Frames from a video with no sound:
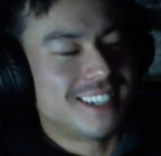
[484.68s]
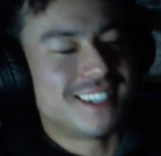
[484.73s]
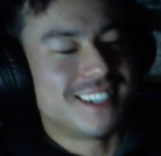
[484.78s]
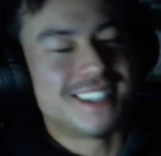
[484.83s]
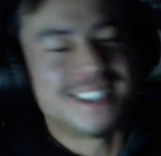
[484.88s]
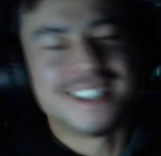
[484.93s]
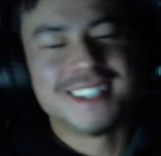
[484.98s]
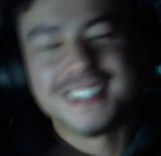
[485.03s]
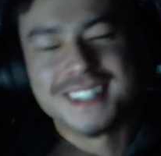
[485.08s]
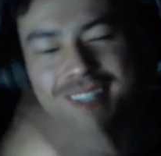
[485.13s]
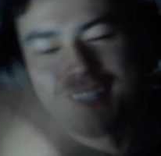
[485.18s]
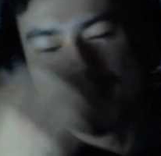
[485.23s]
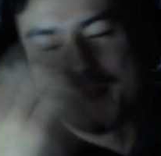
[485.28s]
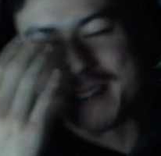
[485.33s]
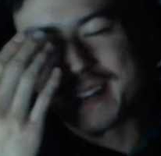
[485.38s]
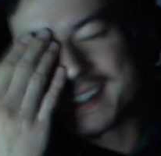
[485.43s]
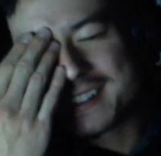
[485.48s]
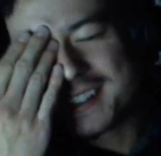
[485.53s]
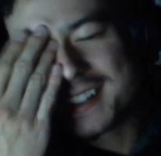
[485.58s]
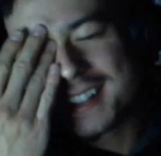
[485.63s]

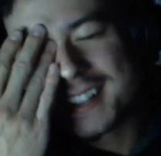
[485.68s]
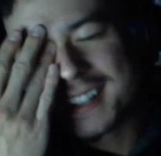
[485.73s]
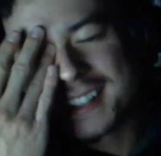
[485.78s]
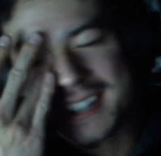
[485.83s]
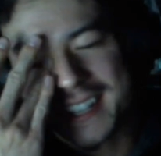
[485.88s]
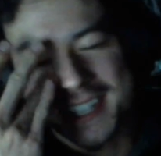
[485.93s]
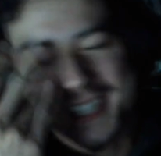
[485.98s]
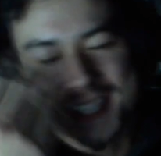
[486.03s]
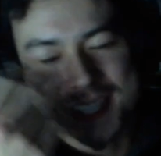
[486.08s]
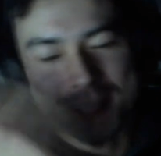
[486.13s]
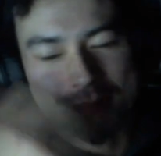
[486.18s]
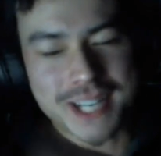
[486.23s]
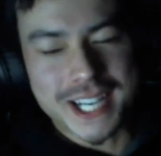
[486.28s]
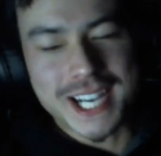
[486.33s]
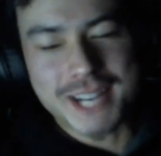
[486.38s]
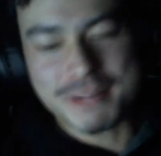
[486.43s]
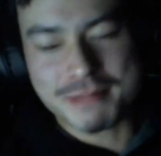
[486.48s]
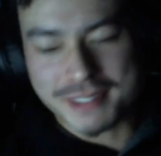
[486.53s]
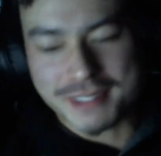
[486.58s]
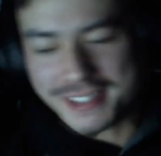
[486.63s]
about like some
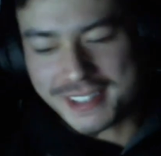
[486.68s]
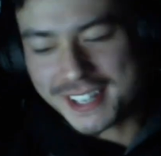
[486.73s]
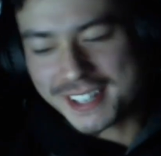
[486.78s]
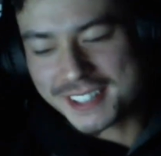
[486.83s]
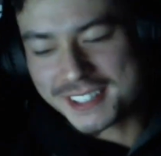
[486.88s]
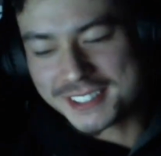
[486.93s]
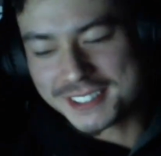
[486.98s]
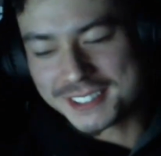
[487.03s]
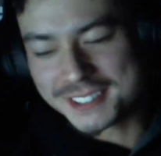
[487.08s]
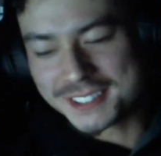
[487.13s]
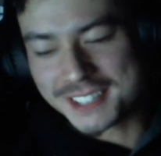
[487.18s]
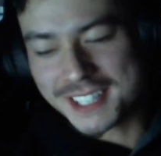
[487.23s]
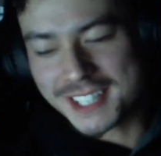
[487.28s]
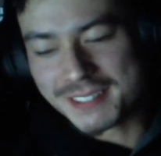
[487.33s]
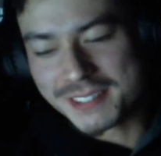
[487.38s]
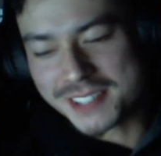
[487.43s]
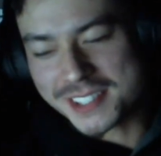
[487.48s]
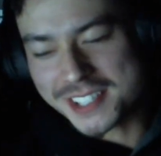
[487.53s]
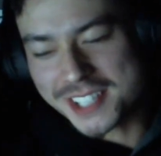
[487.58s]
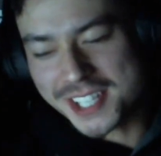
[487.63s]
hypothetical
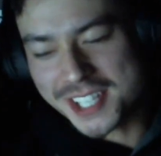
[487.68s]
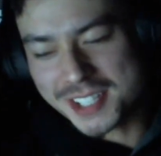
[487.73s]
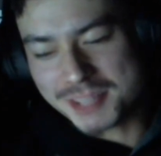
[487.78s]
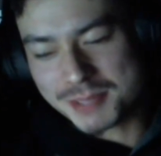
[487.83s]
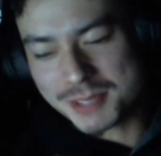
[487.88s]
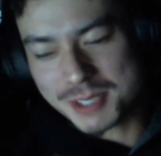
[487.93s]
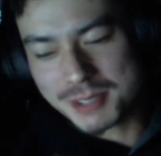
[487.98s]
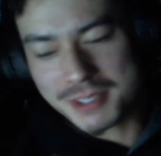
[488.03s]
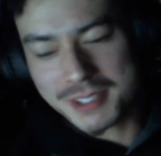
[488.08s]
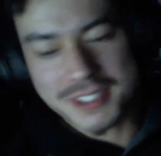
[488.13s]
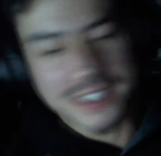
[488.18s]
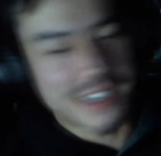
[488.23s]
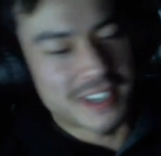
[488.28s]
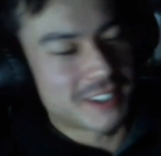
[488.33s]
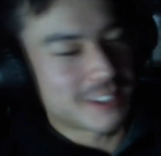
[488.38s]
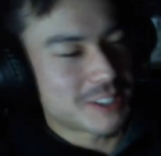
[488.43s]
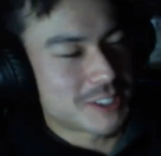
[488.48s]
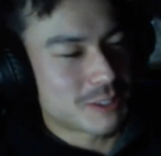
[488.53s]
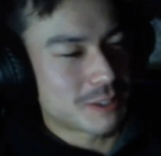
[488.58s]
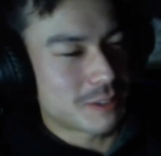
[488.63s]
conversation between
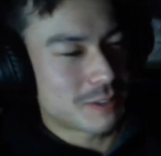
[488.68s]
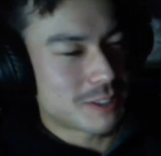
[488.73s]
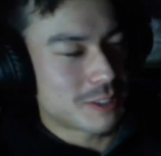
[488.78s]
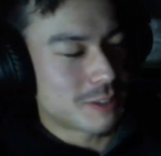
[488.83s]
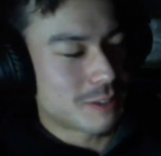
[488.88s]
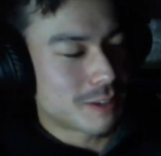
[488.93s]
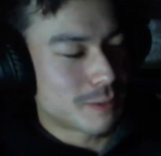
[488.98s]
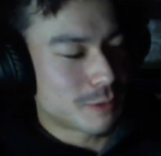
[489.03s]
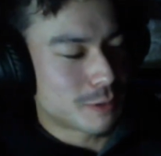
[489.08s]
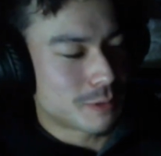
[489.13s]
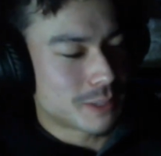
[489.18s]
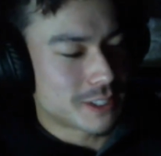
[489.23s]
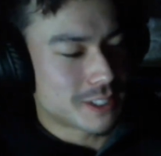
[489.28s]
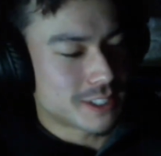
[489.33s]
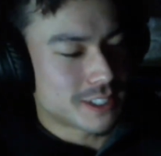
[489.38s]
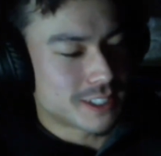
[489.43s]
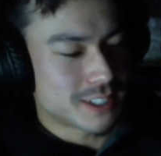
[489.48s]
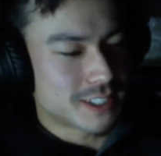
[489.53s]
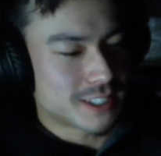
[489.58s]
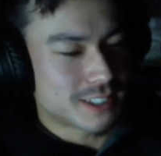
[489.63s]
Taylor Swift and whoever
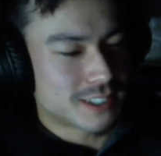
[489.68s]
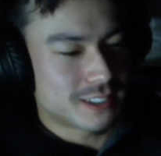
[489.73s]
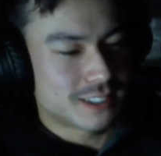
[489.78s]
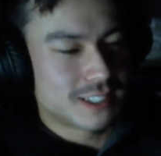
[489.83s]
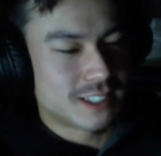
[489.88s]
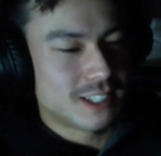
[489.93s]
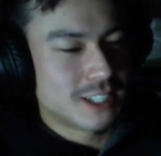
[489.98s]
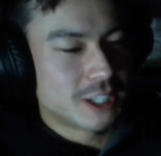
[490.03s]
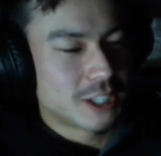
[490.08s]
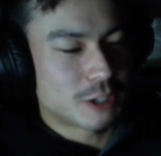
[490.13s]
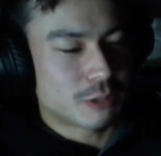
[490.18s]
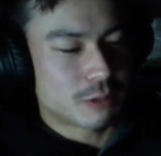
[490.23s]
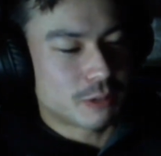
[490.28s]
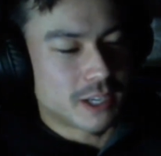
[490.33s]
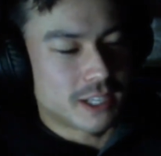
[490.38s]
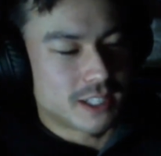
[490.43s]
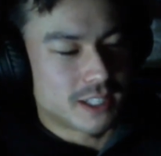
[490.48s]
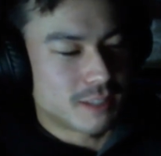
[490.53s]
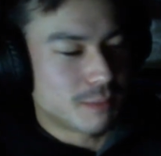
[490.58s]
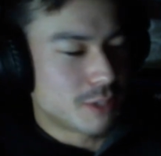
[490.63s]
was uh,
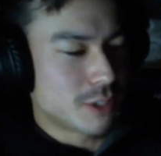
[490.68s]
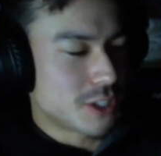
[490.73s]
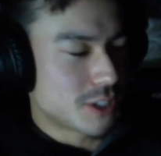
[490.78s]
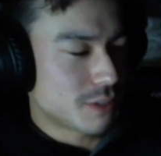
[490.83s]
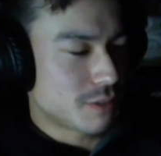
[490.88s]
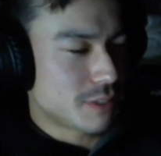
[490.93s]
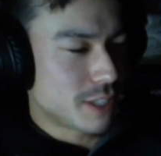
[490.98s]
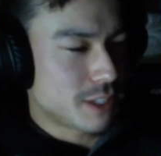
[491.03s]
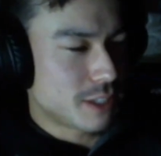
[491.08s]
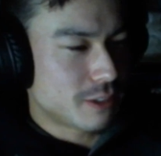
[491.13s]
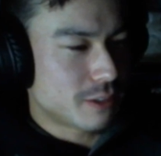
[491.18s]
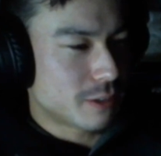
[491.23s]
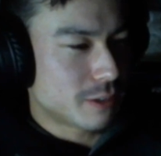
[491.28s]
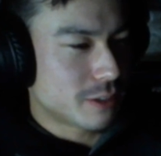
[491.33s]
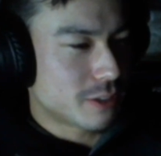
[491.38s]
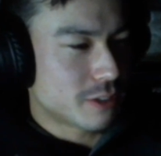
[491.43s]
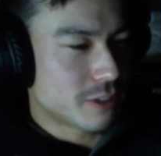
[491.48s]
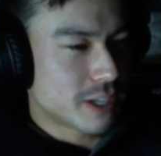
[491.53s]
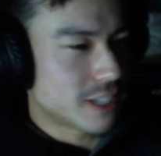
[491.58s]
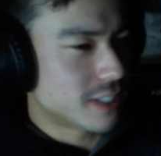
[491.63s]
creating the music video or
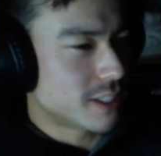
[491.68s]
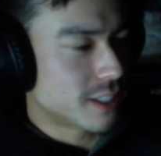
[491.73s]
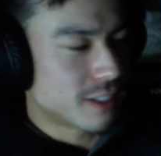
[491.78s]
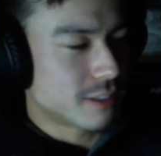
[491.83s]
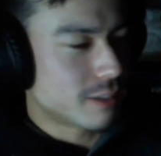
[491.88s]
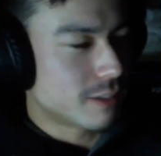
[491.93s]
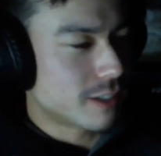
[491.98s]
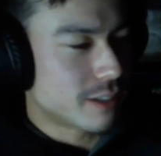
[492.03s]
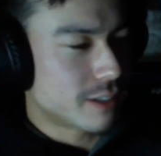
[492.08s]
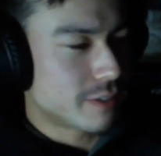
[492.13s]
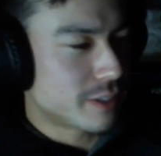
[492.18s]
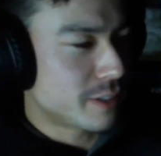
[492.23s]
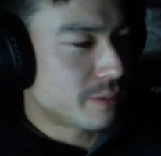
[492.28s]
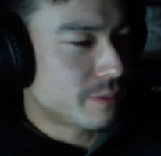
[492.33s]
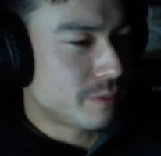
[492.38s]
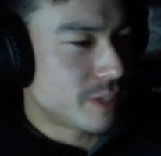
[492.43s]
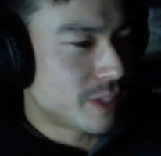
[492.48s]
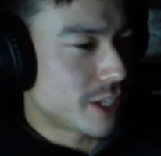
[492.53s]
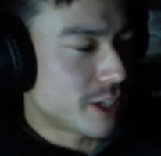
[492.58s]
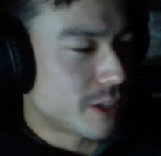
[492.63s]
directing it or whatever.
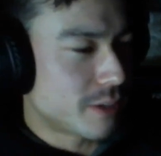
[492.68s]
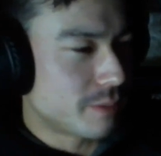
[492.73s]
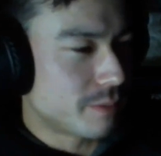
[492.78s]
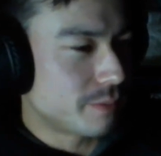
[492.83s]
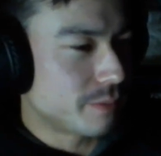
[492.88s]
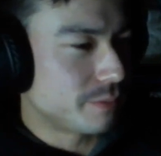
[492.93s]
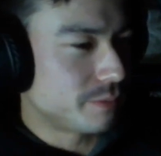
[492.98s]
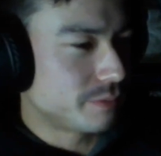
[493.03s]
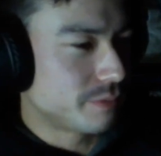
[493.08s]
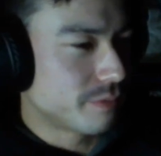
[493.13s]
Um,